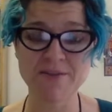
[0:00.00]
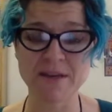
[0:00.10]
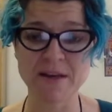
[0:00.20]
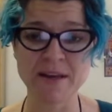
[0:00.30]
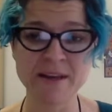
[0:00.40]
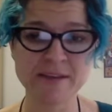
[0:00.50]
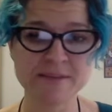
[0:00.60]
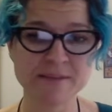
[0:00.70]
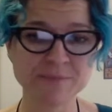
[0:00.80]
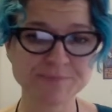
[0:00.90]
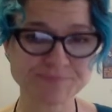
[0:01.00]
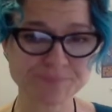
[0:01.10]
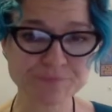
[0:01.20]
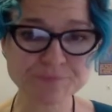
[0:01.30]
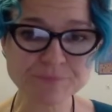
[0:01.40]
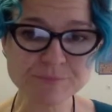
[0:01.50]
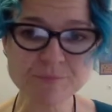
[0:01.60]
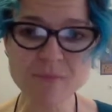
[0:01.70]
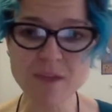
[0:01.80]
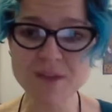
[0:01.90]
at least.
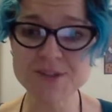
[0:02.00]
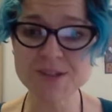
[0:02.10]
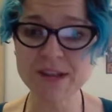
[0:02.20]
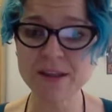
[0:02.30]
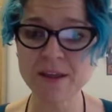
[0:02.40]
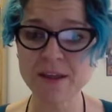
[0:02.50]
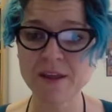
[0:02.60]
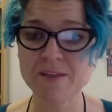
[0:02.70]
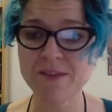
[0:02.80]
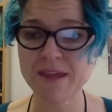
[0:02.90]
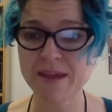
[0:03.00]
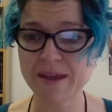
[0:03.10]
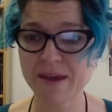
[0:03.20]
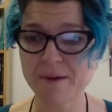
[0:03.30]
Check the